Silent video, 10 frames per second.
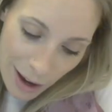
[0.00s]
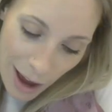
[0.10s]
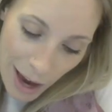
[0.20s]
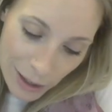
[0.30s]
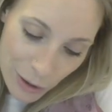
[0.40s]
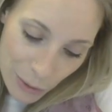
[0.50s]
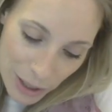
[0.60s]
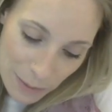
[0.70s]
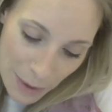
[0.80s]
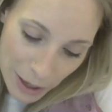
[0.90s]
I
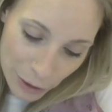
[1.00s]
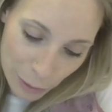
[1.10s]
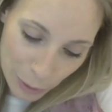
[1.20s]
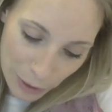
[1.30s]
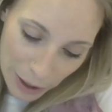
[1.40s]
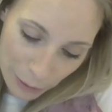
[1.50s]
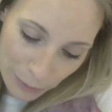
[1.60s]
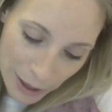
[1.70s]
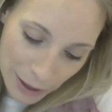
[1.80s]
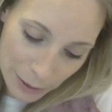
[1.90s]
notice my numerator
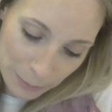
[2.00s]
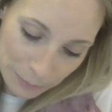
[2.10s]
right here.